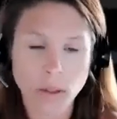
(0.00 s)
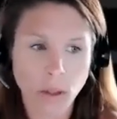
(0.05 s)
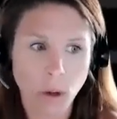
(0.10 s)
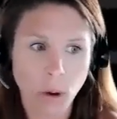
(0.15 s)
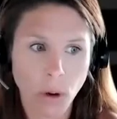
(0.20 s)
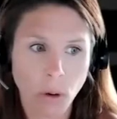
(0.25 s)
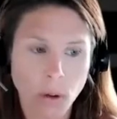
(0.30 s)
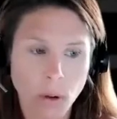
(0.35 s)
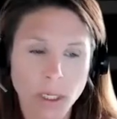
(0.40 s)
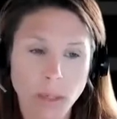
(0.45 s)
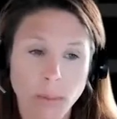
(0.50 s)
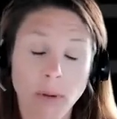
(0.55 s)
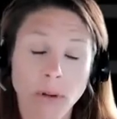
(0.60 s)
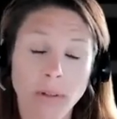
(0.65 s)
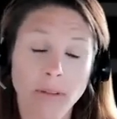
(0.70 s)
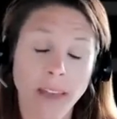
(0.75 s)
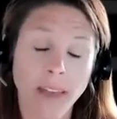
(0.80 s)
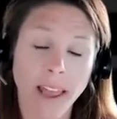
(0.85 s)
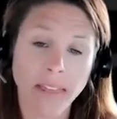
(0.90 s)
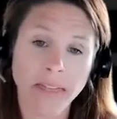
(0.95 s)
So to
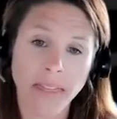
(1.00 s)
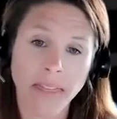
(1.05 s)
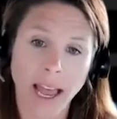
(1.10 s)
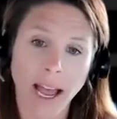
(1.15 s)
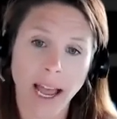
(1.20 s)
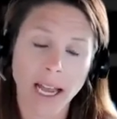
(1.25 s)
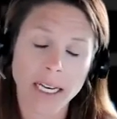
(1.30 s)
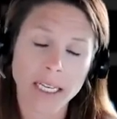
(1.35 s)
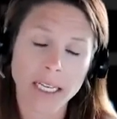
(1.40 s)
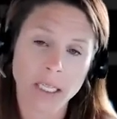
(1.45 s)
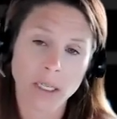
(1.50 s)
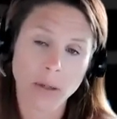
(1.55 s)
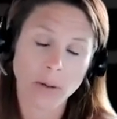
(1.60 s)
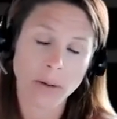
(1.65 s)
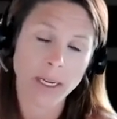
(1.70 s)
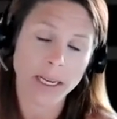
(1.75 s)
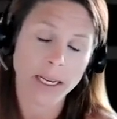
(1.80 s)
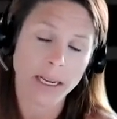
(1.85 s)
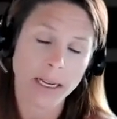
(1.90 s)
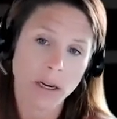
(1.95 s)
prevent that, to
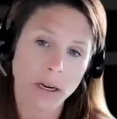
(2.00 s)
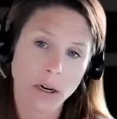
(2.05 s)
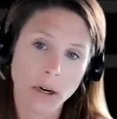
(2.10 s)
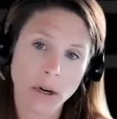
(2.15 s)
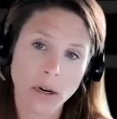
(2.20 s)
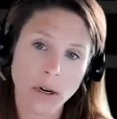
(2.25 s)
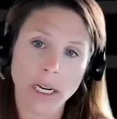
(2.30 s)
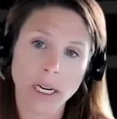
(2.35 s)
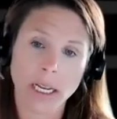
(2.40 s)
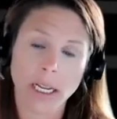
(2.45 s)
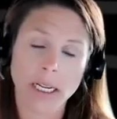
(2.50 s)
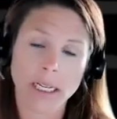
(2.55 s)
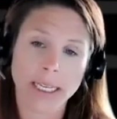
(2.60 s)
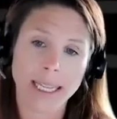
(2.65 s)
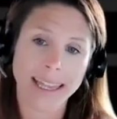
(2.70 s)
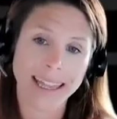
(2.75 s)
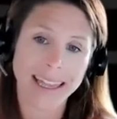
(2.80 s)
encourage,